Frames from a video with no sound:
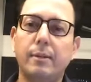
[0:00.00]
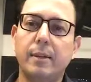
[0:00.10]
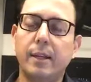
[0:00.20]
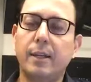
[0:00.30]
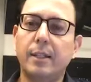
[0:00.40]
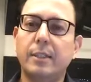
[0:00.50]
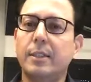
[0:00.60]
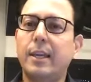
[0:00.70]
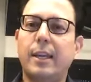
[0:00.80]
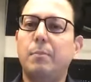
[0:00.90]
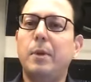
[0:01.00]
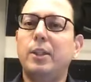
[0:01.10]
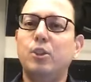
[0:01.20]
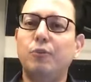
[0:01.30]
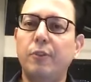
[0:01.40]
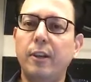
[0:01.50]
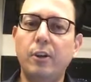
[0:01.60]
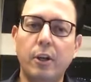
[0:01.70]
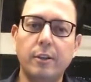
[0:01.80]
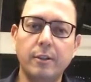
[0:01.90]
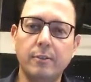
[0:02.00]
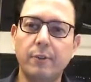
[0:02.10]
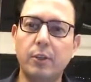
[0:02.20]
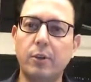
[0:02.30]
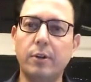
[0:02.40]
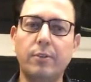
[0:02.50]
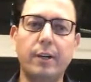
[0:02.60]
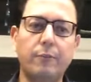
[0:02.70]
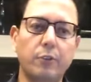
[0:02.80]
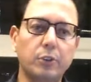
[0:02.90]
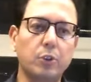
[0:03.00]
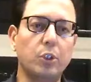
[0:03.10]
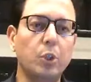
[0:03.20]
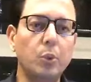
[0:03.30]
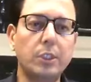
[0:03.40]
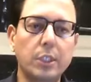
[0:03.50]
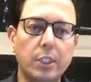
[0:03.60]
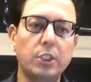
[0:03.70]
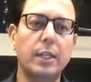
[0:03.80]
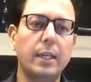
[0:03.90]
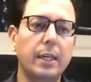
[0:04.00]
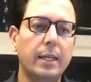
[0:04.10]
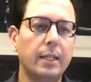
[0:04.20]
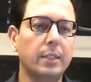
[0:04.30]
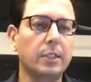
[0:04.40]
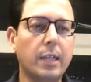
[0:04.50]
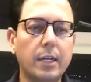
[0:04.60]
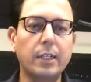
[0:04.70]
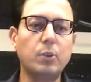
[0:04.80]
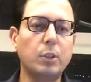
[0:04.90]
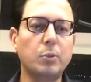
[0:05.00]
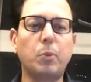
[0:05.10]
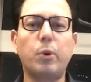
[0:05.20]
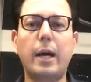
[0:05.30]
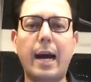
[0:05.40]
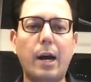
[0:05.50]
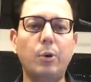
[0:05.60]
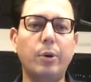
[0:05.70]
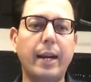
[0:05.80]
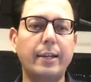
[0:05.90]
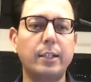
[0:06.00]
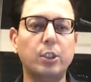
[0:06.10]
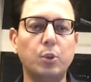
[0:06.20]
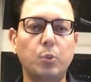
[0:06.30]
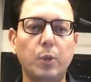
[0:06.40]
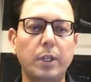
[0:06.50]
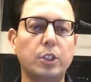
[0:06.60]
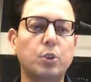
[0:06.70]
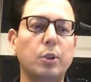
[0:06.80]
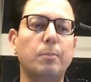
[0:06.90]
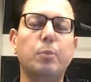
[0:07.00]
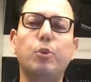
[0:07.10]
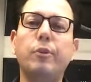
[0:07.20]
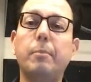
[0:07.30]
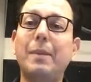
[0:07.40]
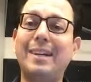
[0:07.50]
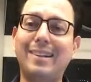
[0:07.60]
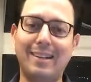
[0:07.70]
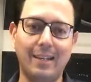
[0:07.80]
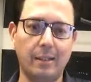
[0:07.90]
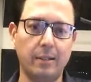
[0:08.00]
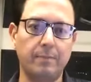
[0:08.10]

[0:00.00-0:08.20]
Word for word: It is like it makes you feel good when you're grateful. So new research is starting to explore how gratitude works to improve our mental health.